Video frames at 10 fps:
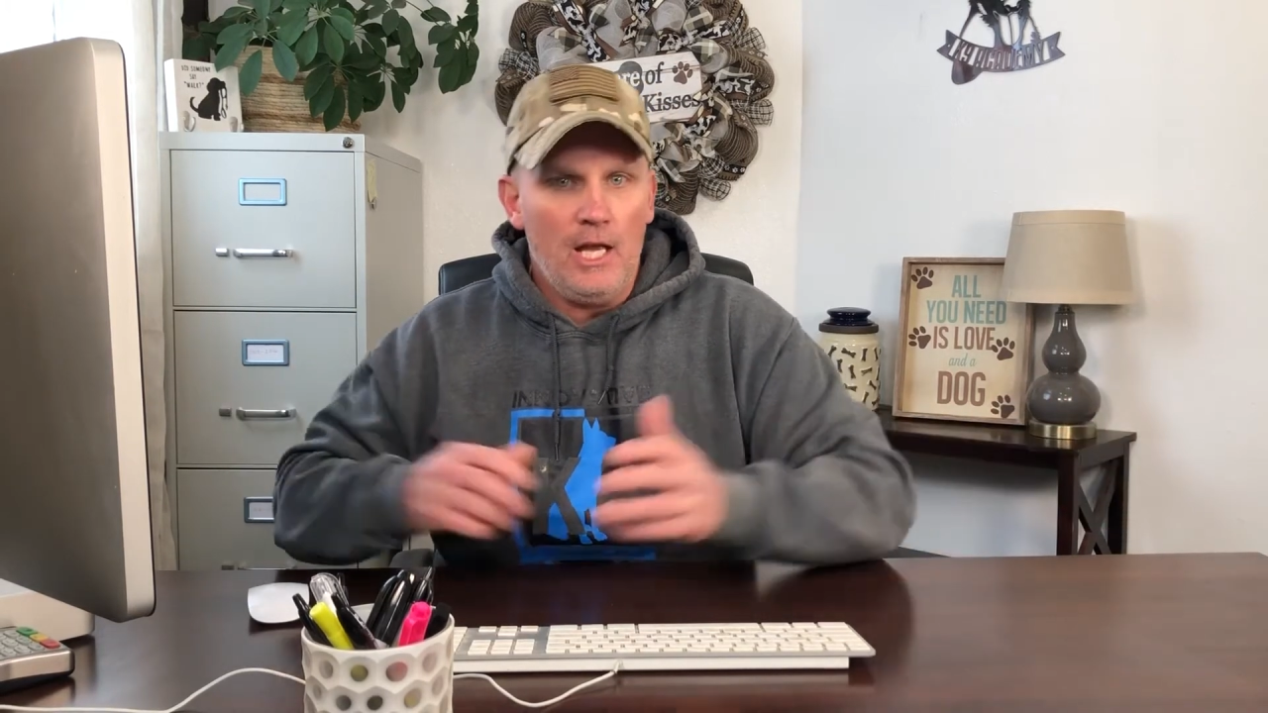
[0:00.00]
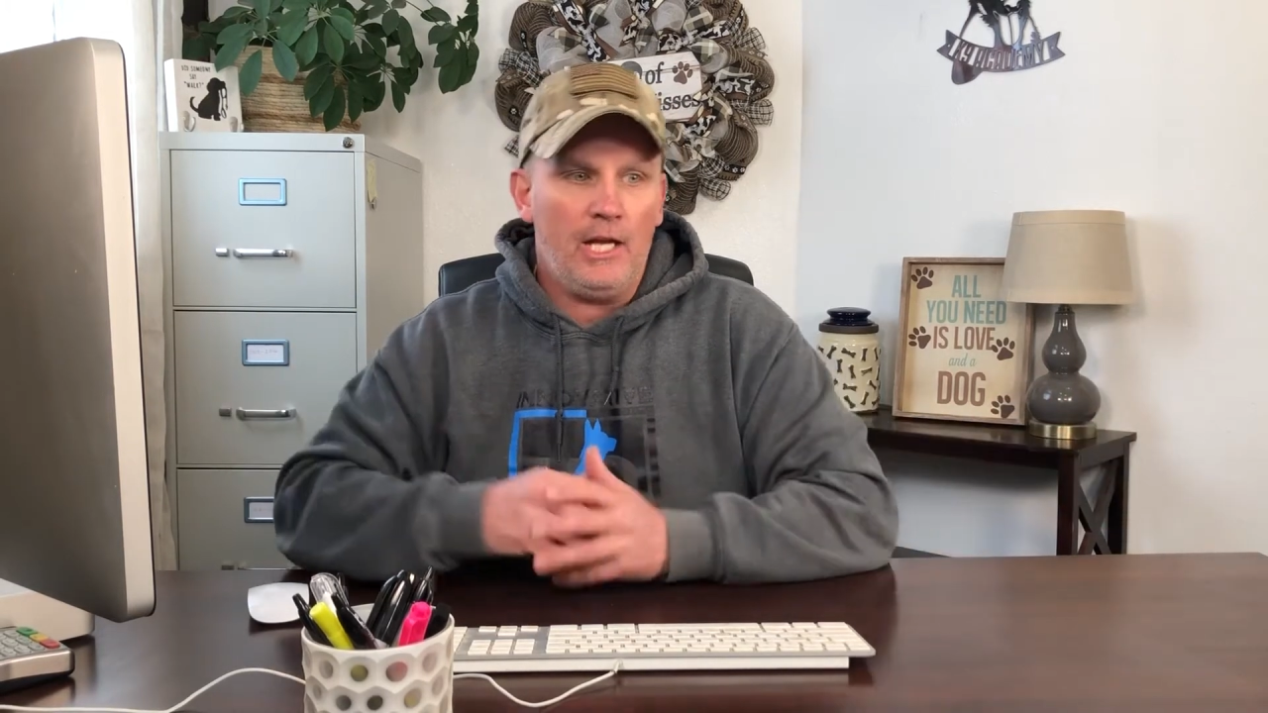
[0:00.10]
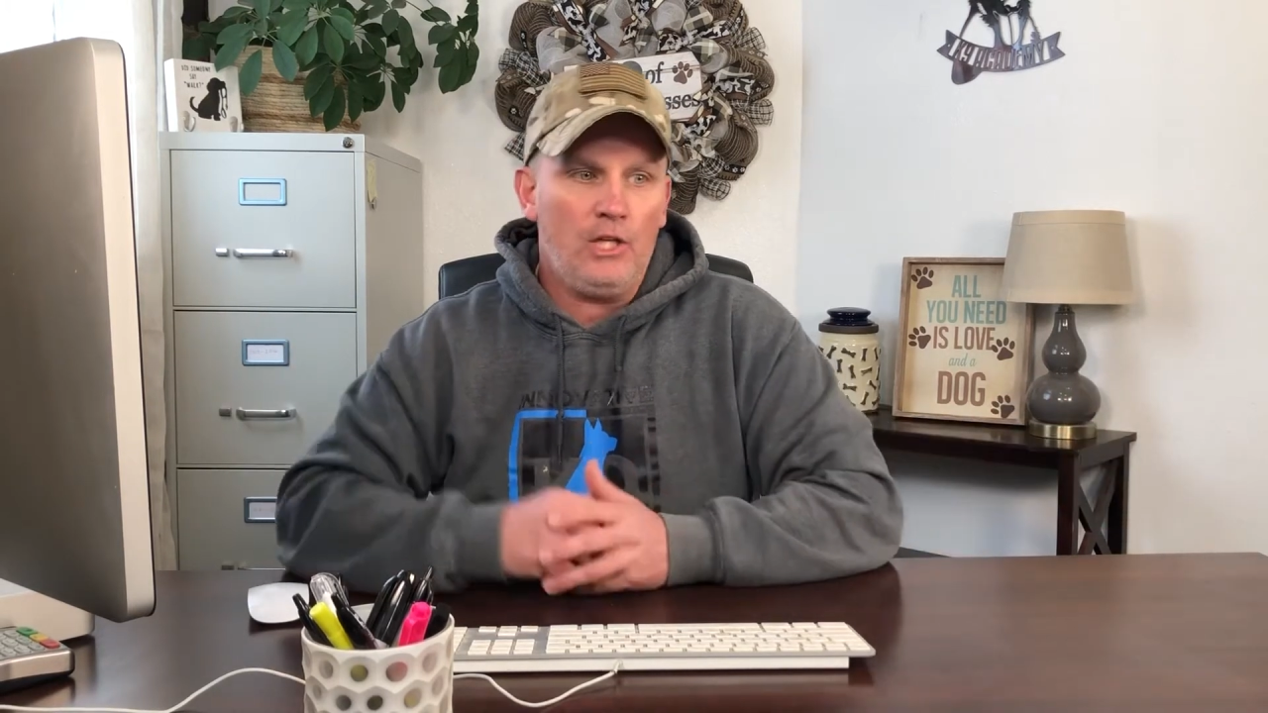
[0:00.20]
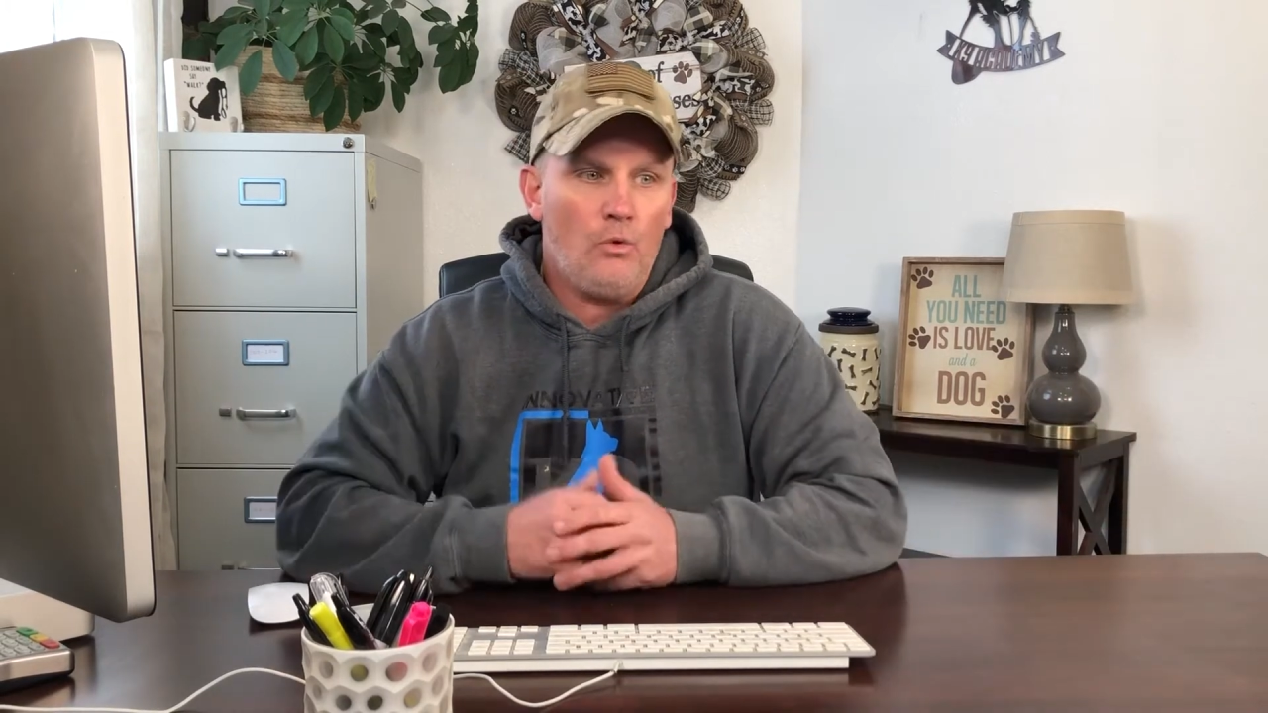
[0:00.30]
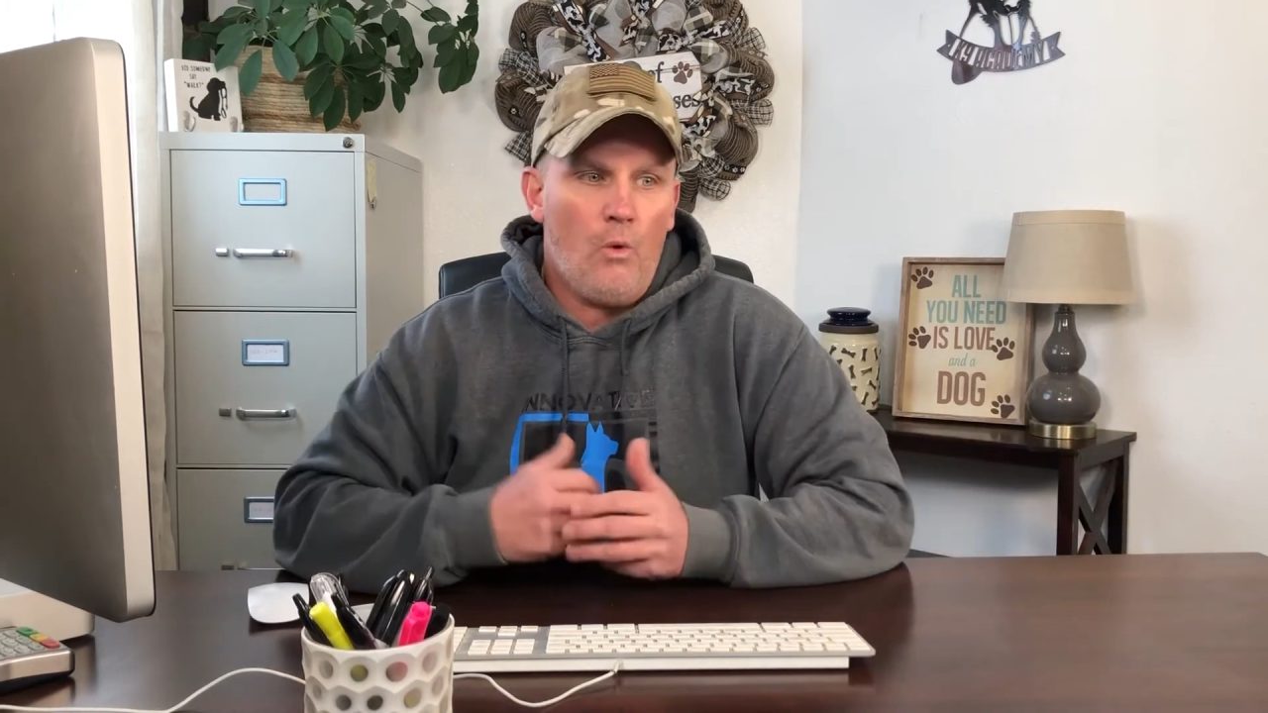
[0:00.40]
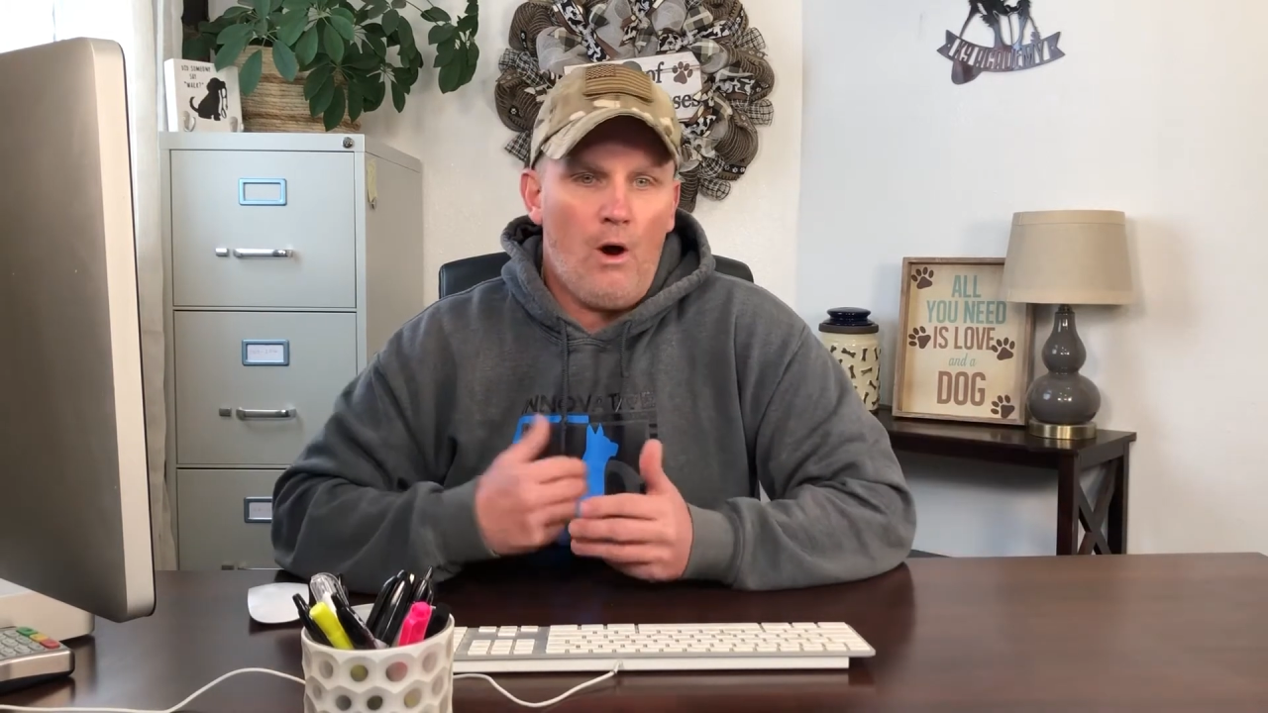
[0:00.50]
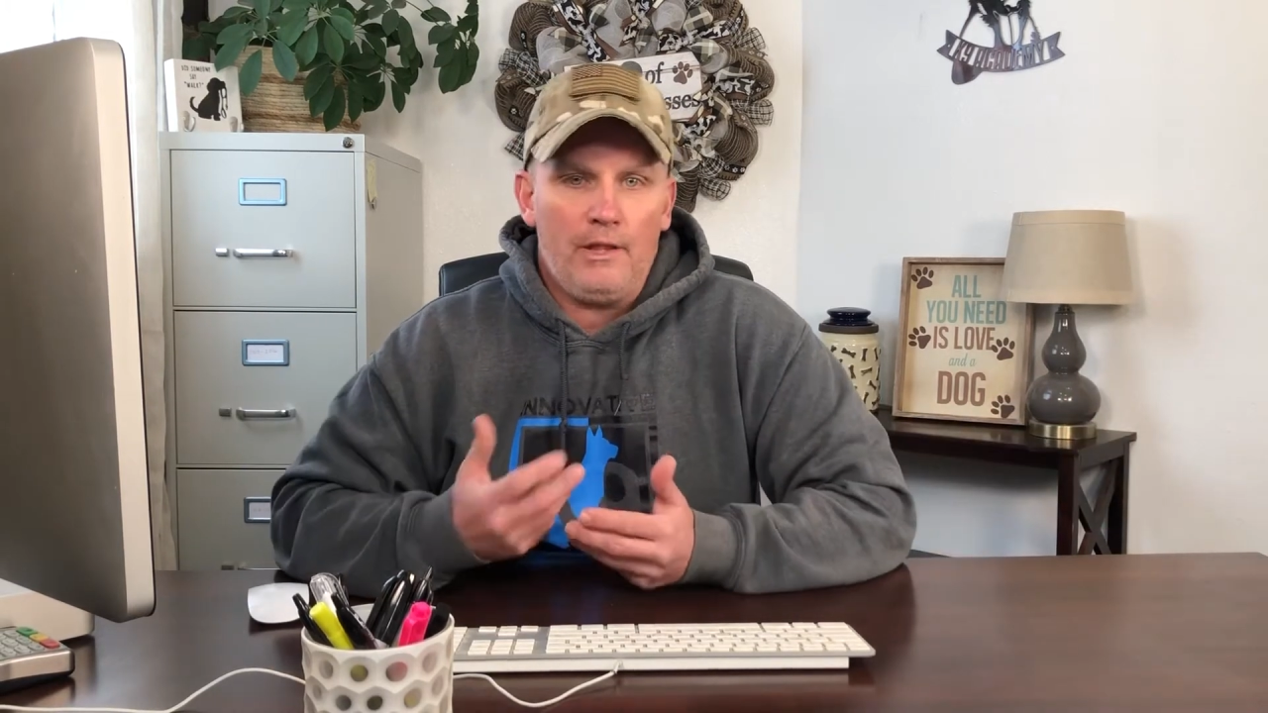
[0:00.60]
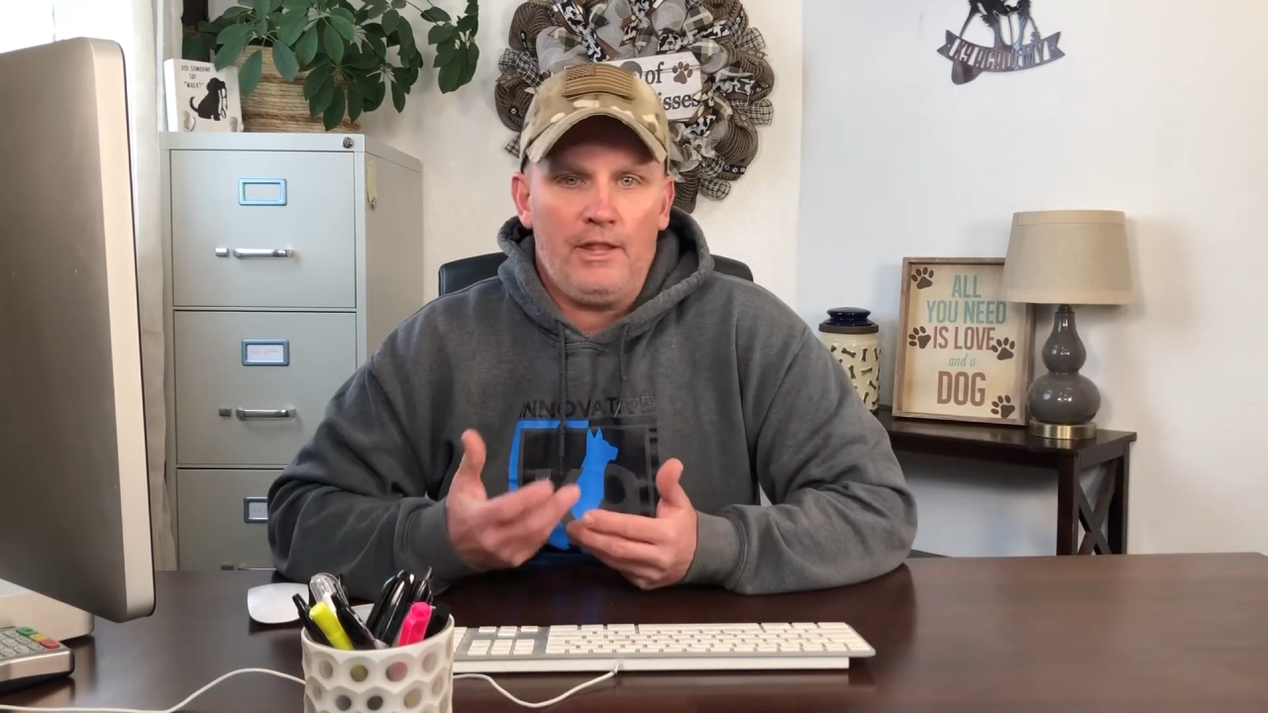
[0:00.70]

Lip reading: And you want